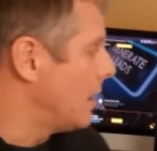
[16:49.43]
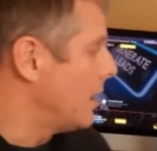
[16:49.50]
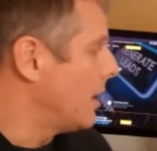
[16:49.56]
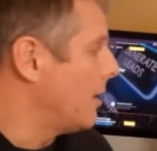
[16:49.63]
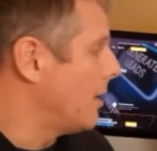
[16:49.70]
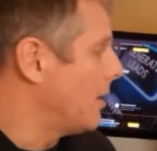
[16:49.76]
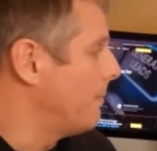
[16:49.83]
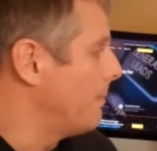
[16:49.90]

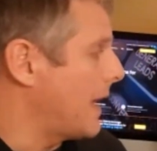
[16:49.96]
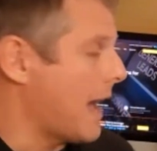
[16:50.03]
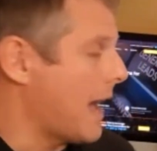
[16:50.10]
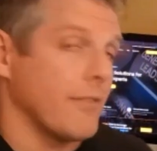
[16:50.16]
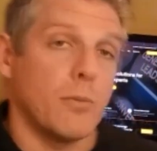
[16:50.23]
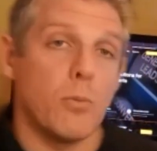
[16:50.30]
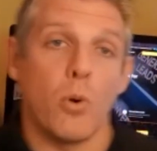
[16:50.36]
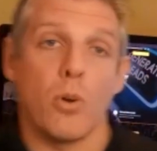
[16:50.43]

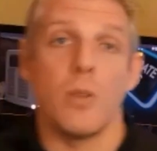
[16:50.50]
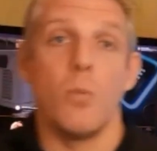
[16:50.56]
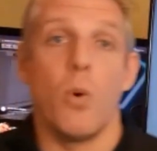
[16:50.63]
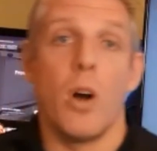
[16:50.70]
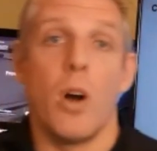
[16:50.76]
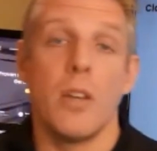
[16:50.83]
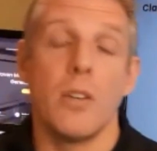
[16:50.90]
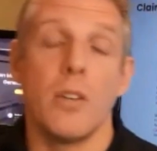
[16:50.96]
Having more than
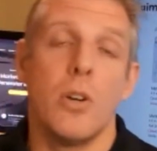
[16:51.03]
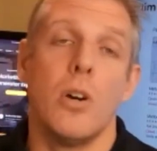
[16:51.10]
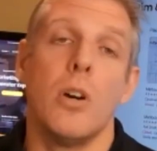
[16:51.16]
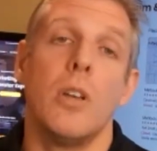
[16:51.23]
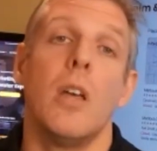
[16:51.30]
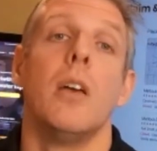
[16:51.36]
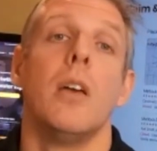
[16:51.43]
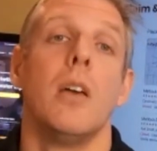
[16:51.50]
one
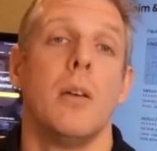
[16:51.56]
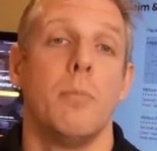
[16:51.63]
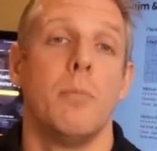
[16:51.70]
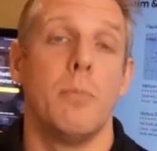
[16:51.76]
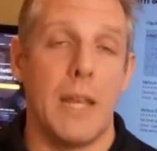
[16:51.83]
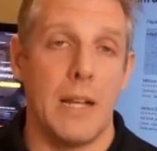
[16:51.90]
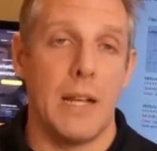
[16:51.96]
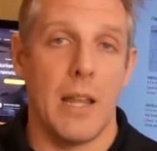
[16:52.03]
could
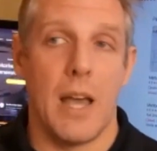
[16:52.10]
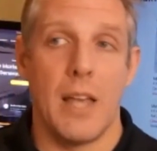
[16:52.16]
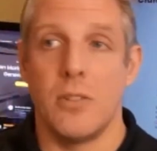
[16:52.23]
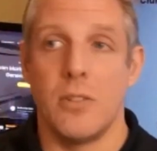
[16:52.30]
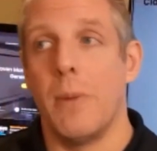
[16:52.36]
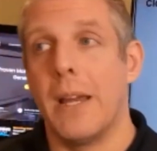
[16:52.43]
penalize you.